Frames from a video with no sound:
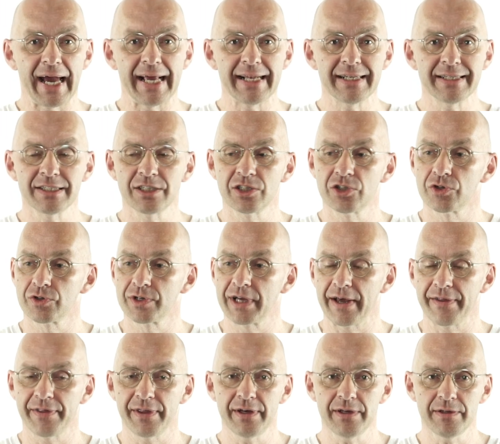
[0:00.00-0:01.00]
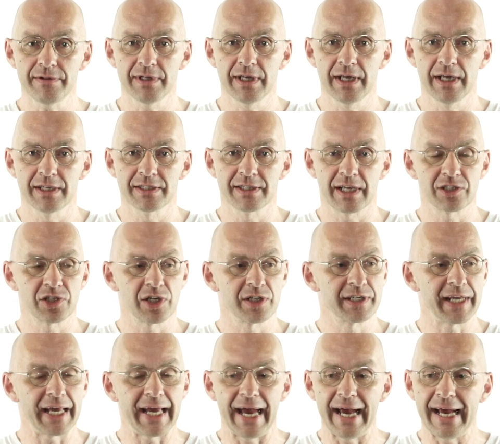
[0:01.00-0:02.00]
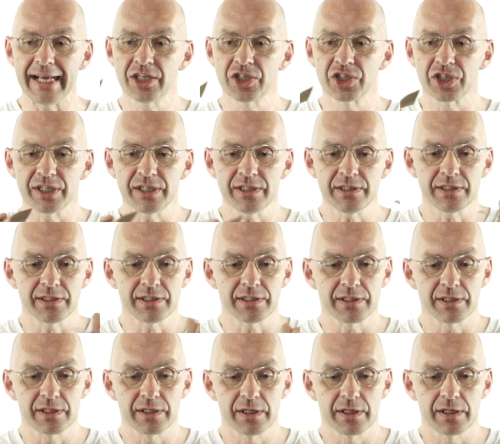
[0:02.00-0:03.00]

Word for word: ends together such that the edges